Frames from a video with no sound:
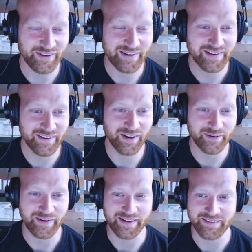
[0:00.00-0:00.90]
grain to long
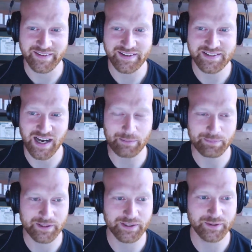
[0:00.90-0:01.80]
grain. The top
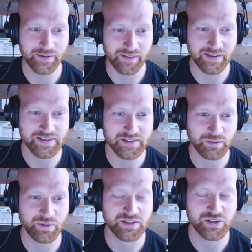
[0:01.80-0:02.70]
glue on the list
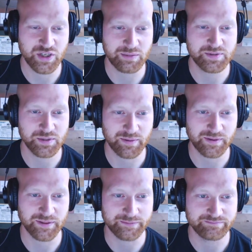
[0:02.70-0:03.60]
was cheap super
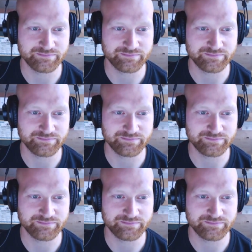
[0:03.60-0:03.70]
glue.